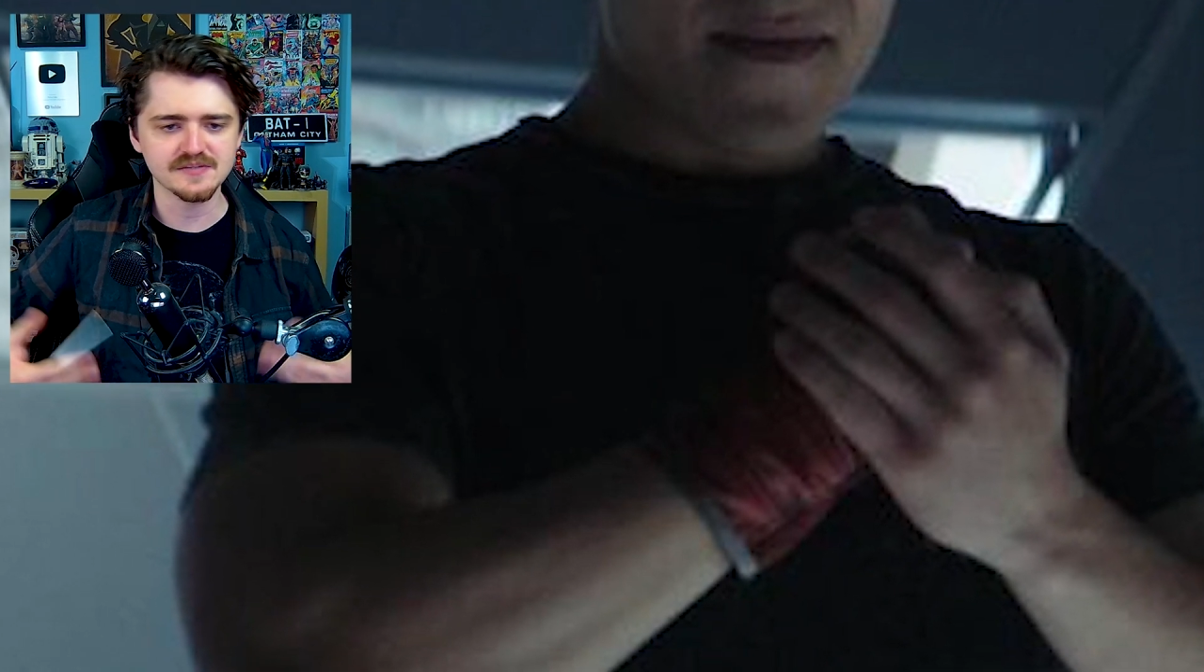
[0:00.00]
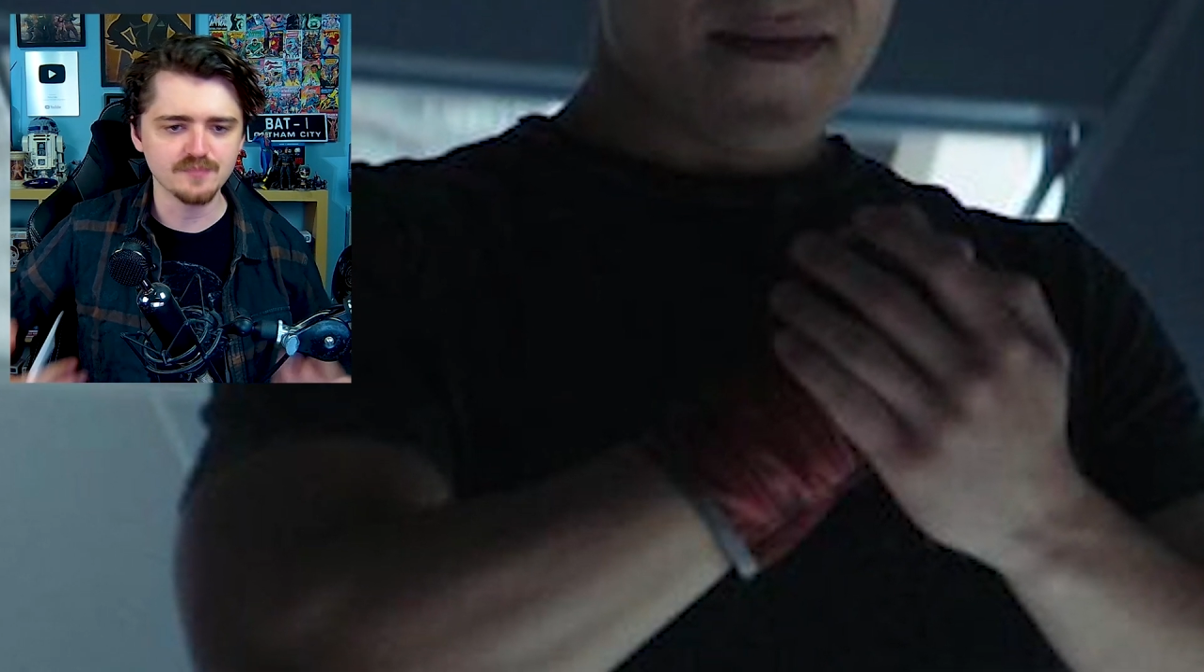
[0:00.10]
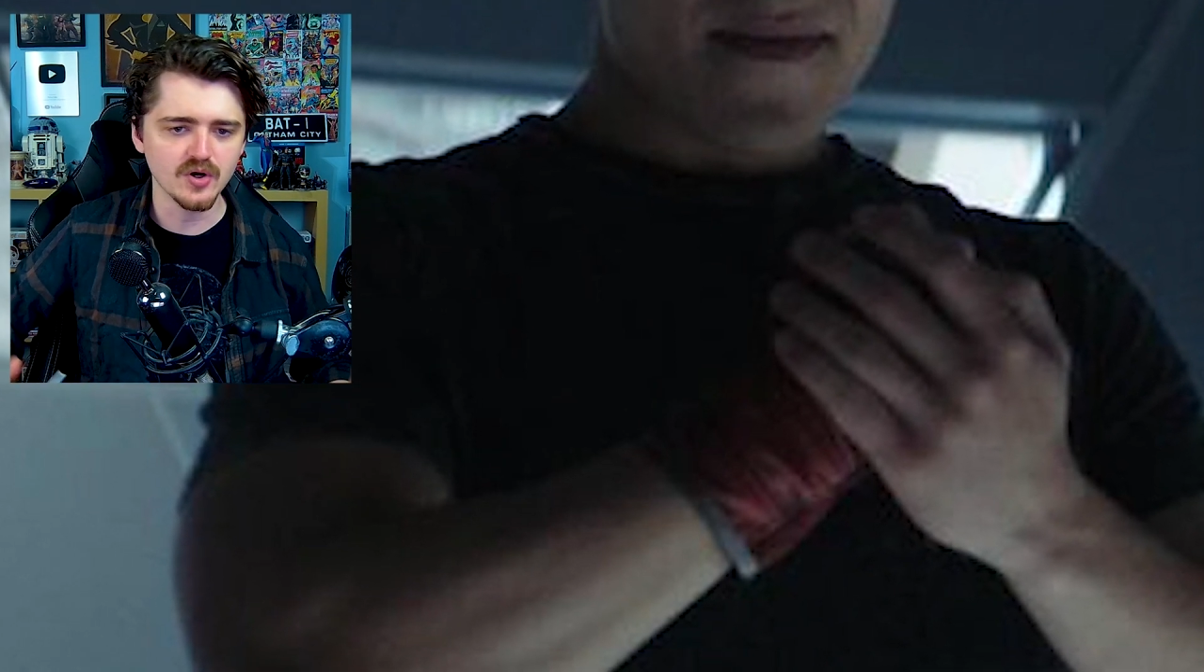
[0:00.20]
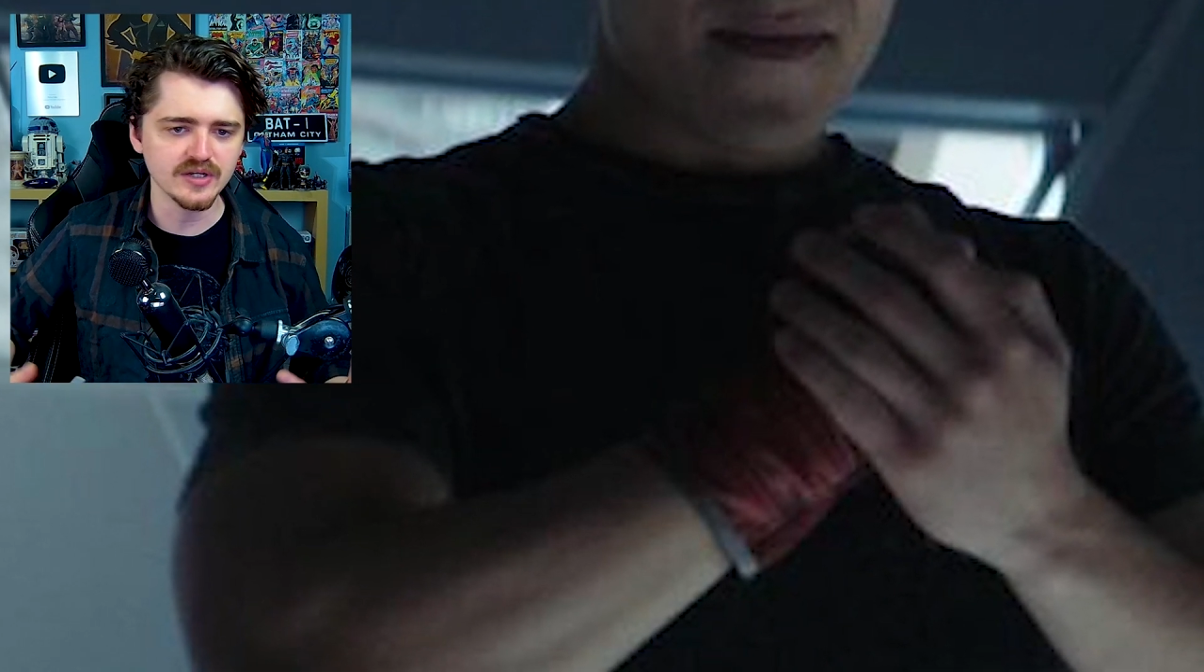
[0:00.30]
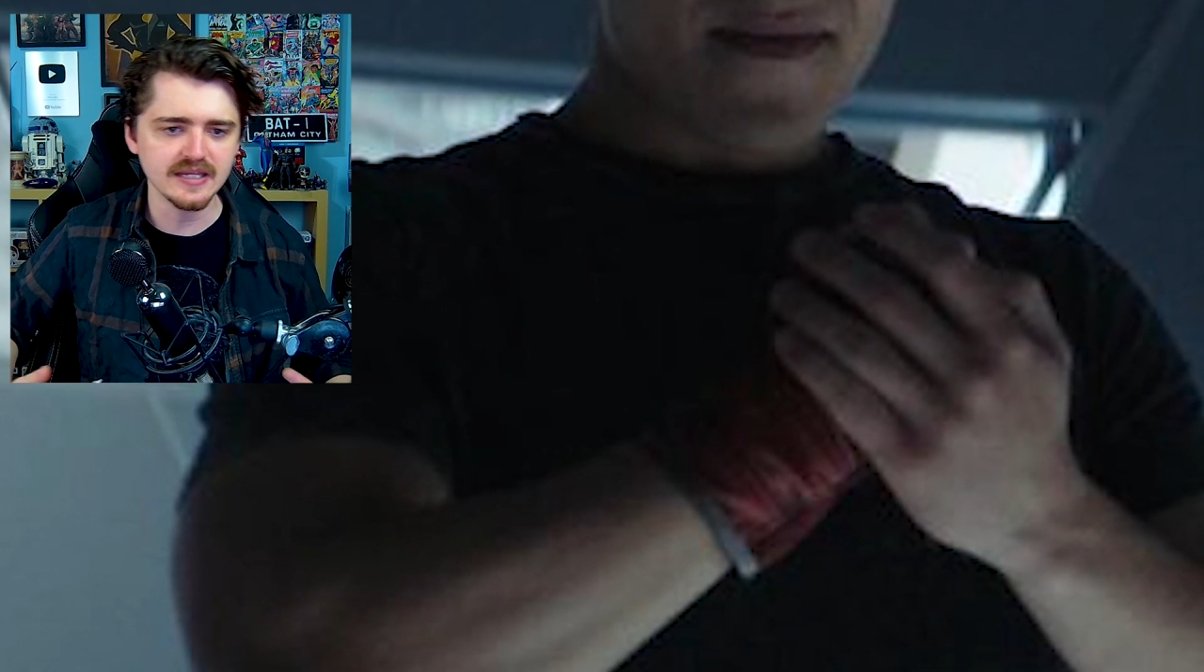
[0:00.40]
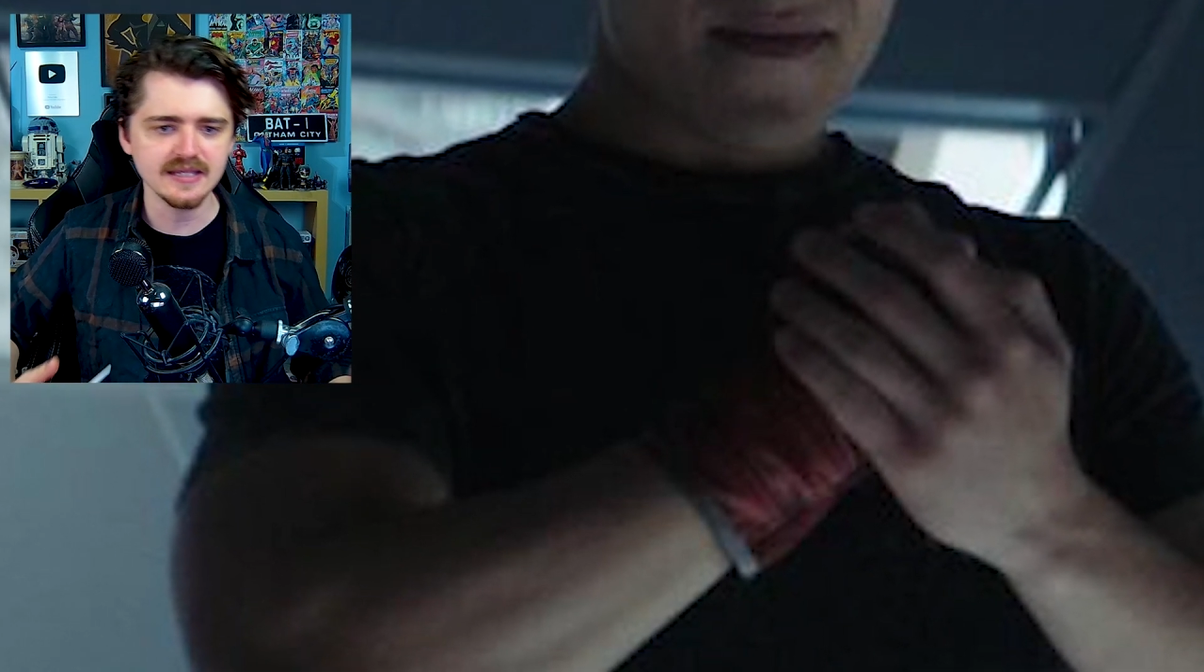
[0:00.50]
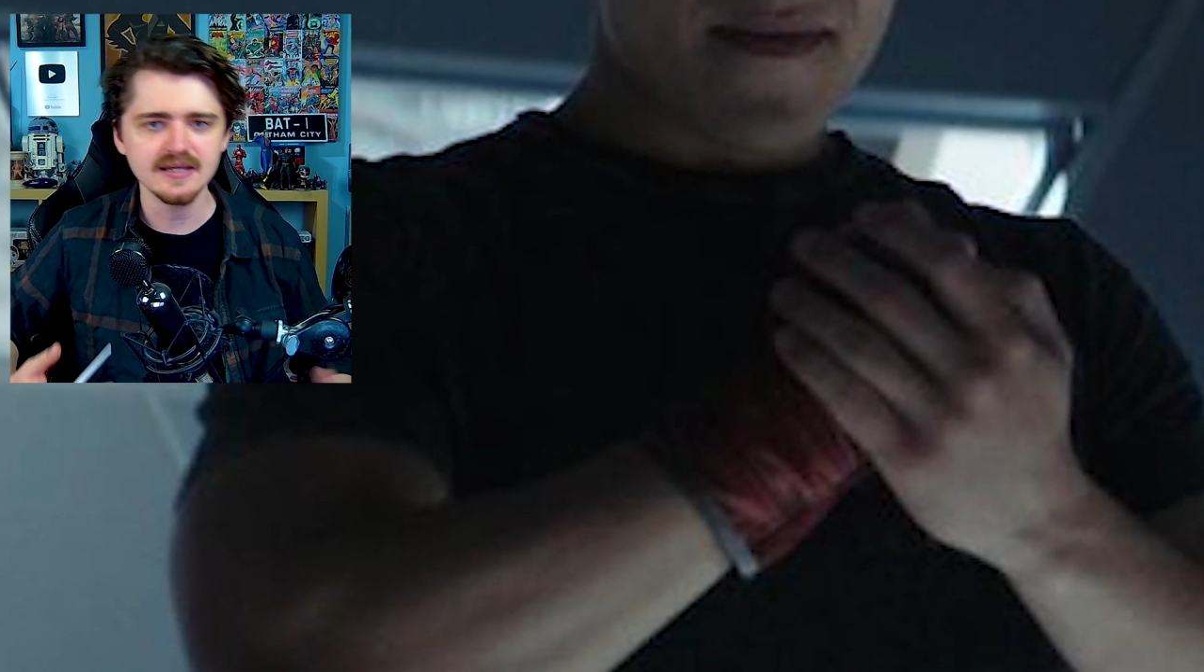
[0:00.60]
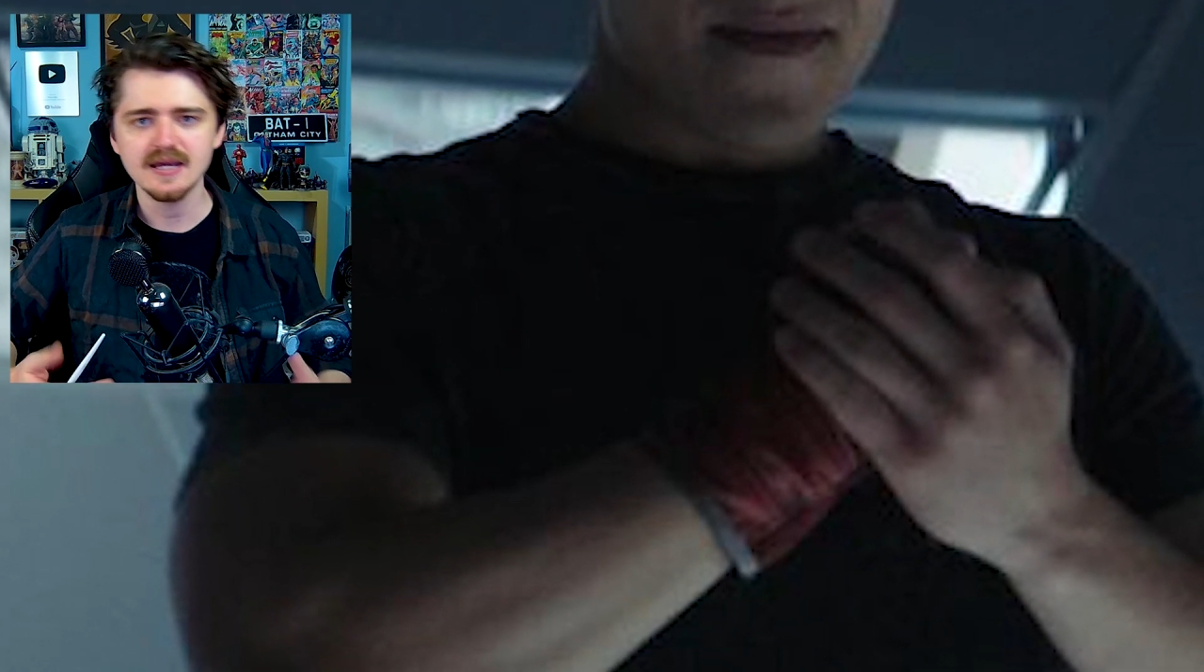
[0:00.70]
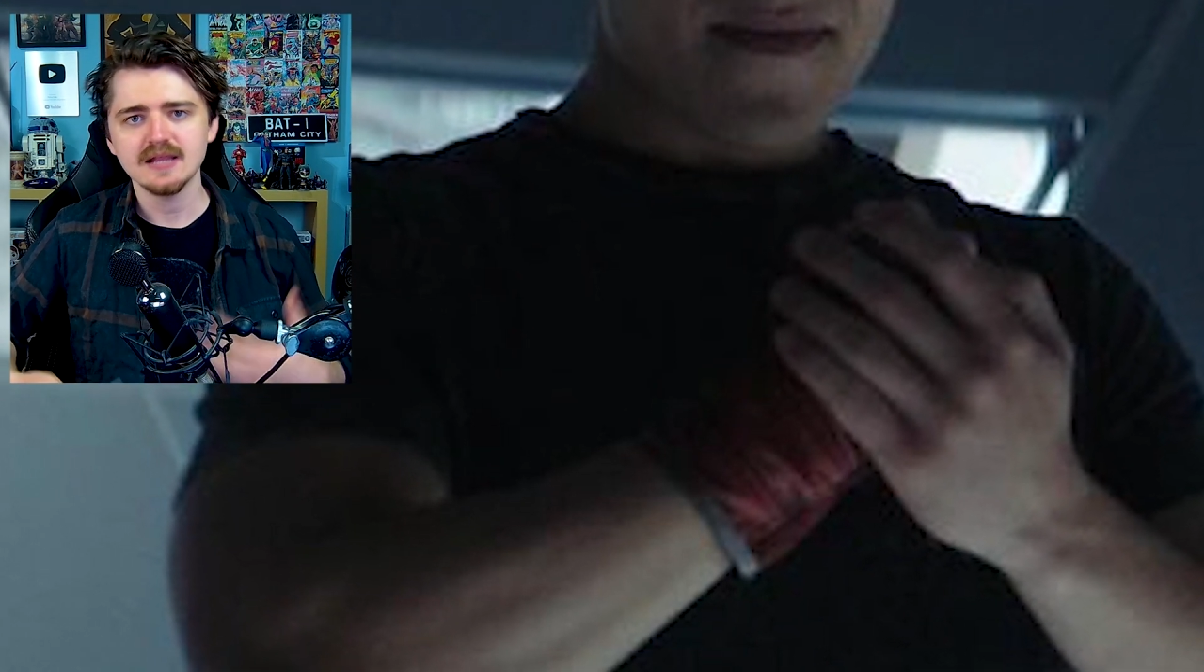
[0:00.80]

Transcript: body,